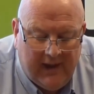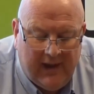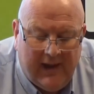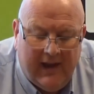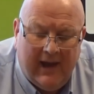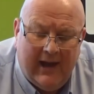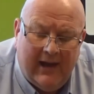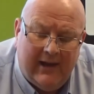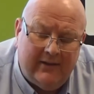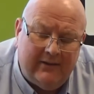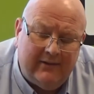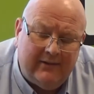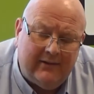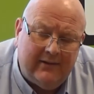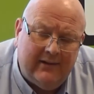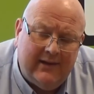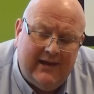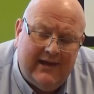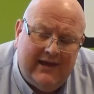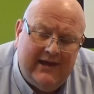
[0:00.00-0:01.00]

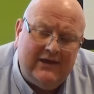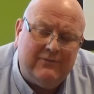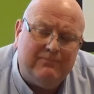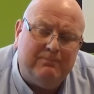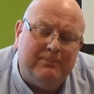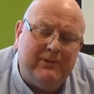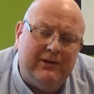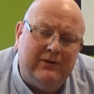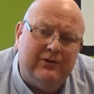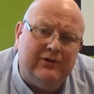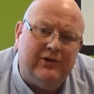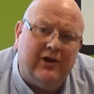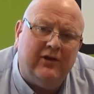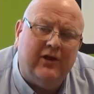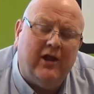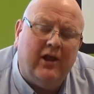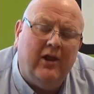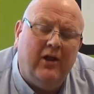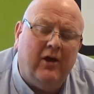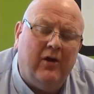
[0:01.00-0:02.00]
And he's built on
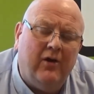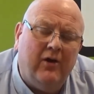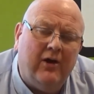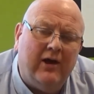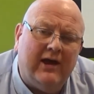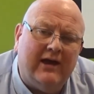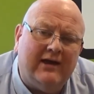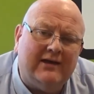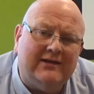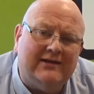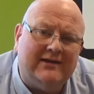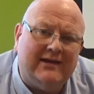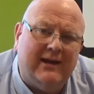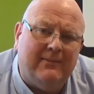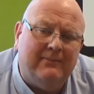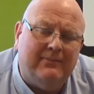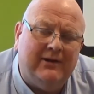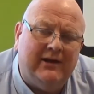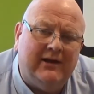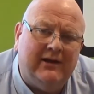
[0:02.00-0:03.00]
the
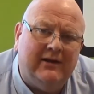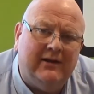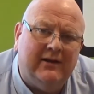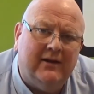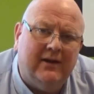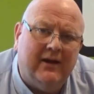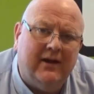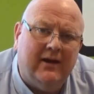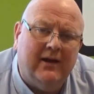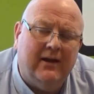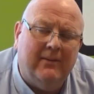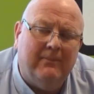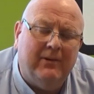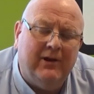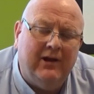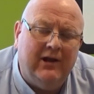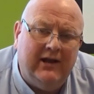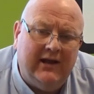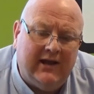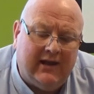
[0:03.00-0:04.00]
long-accepted
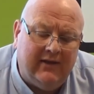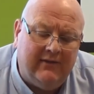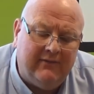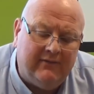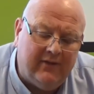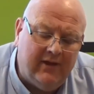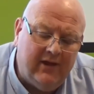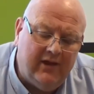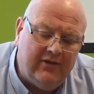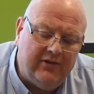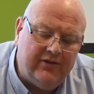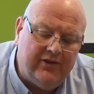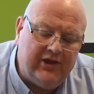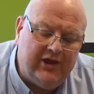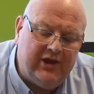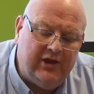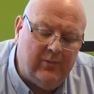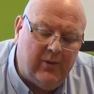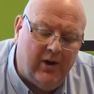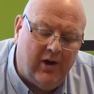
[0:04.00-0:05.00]
belief that
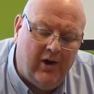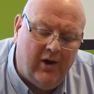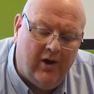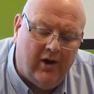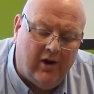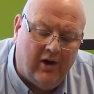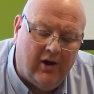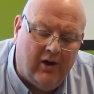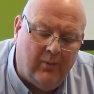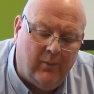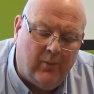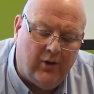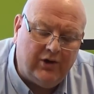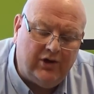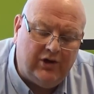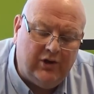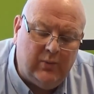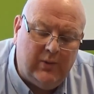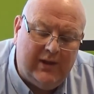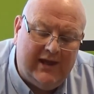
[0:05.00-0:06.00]
you are what
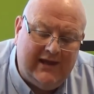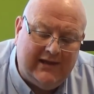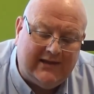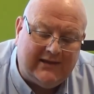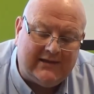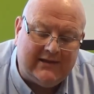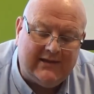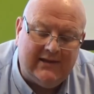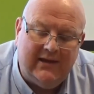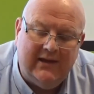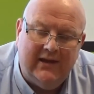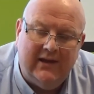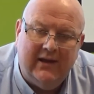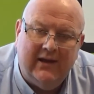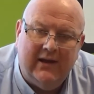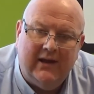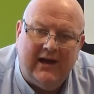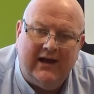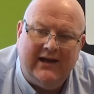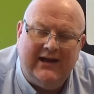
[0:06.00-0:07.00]
you eat.
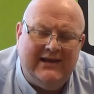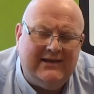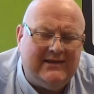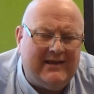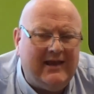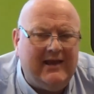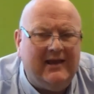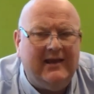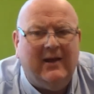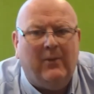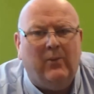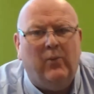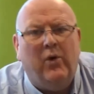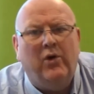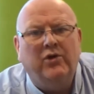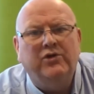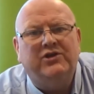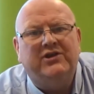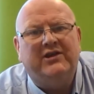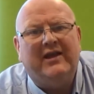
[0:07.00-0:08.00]
And he's taken that
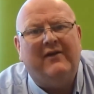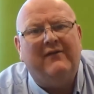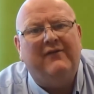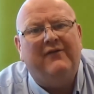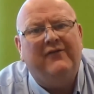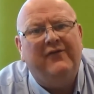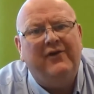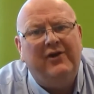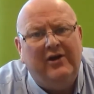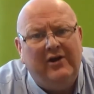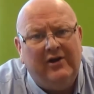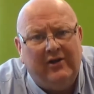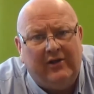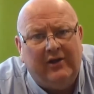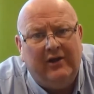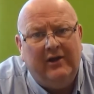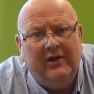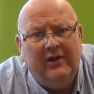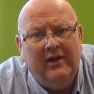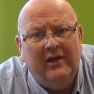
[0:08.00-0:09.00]
one step
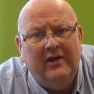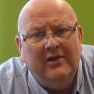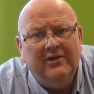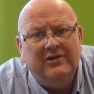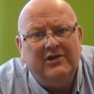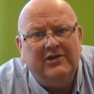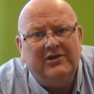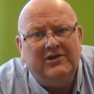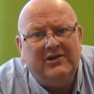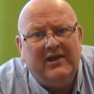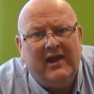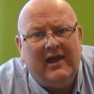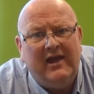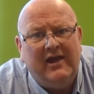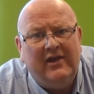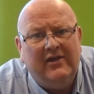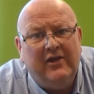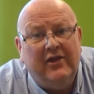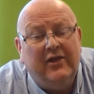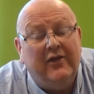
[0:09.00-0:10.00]
further to
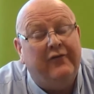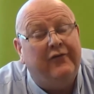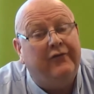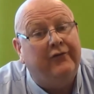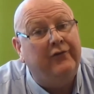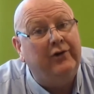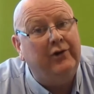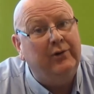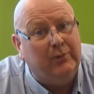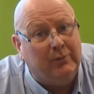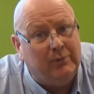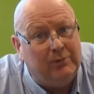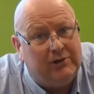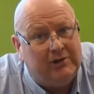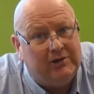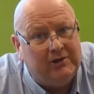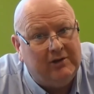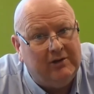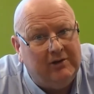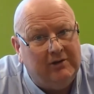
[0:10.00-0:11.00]
say that the
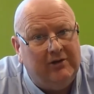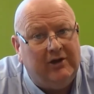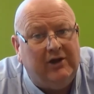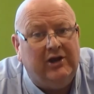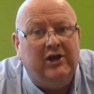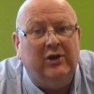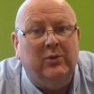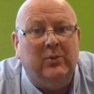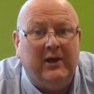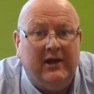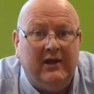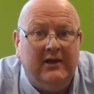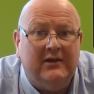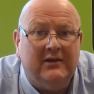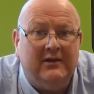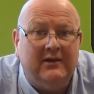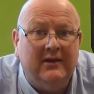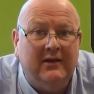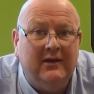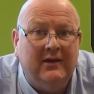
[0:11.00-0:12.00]
fruit that you
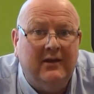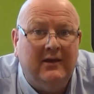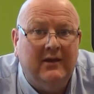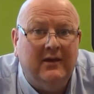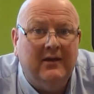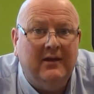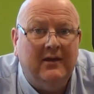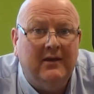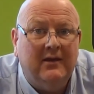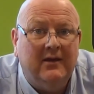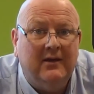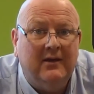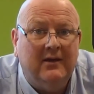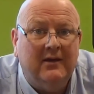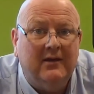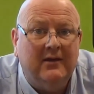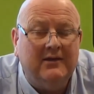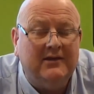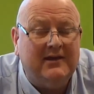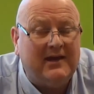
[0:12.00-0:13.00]
eat
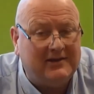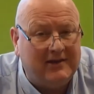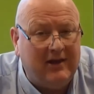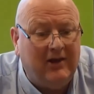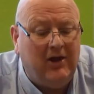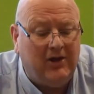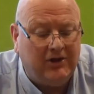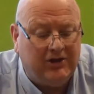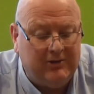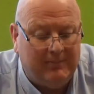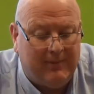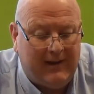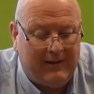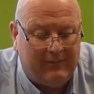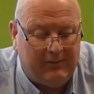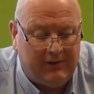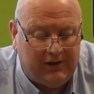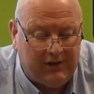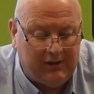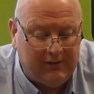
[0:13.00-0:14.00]
says a lot
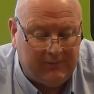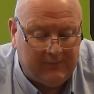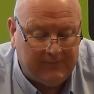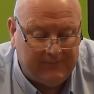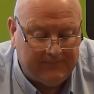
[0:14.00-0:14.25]
about you.